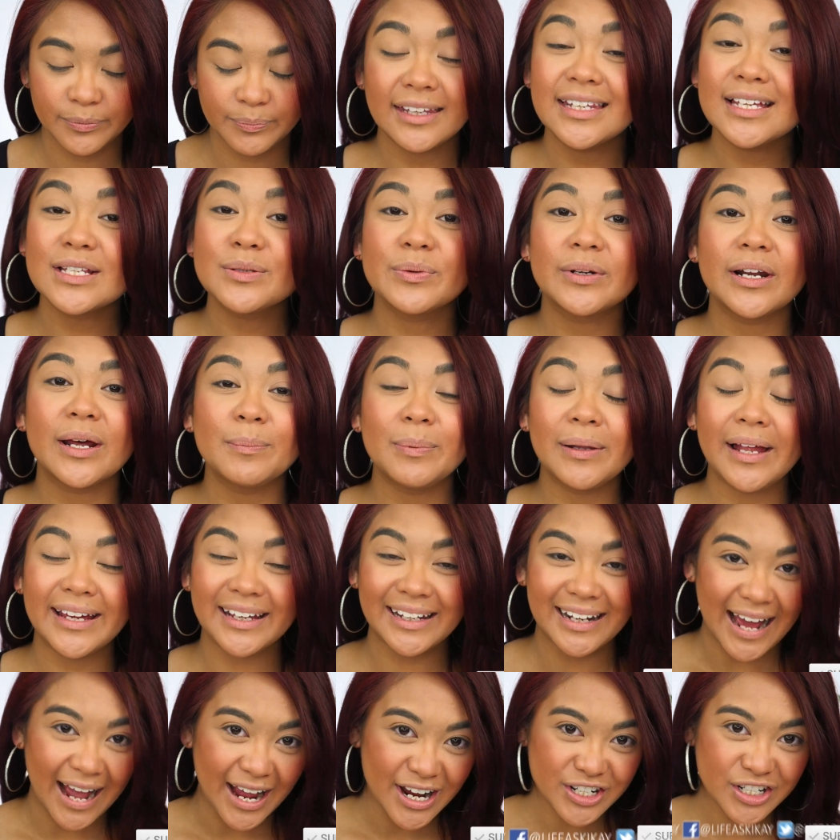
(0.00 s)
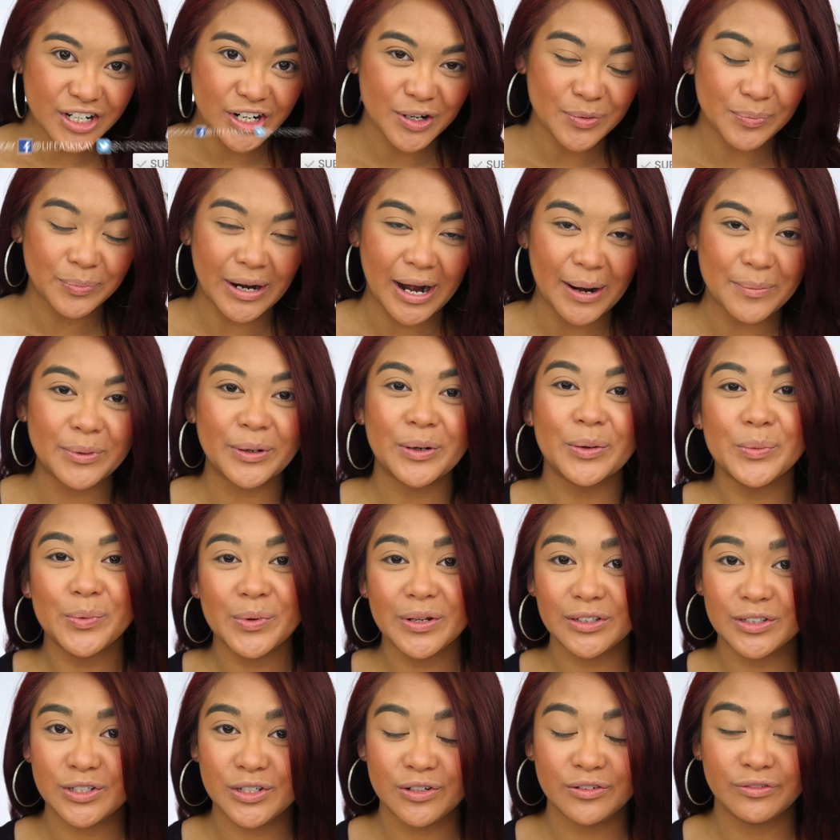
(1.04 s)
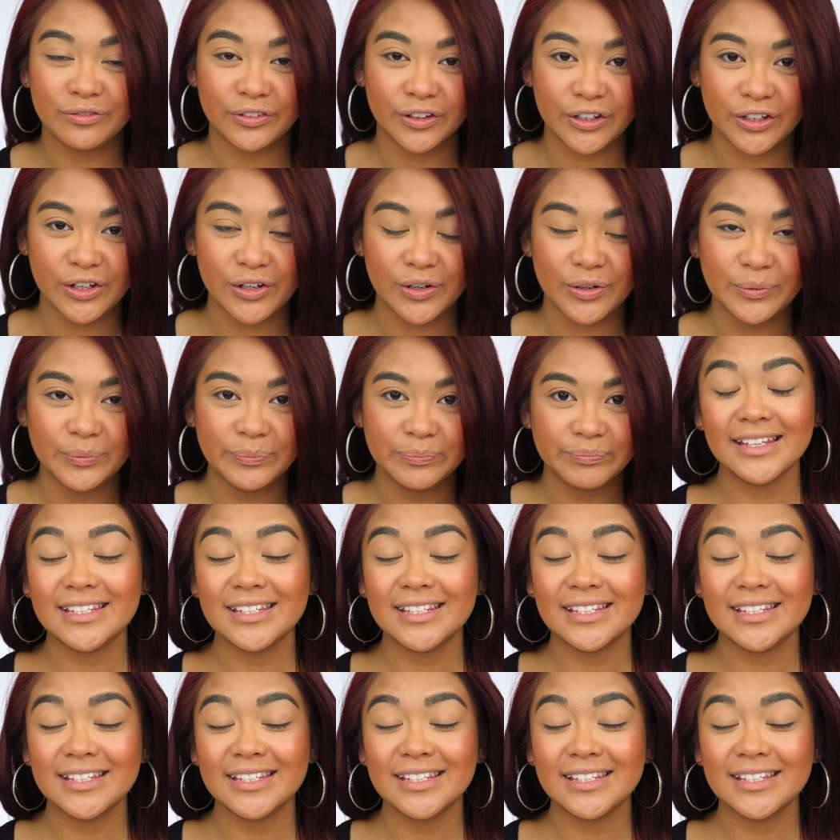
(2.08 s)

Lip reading: And that's what applying an eyeshadow primer will do for you.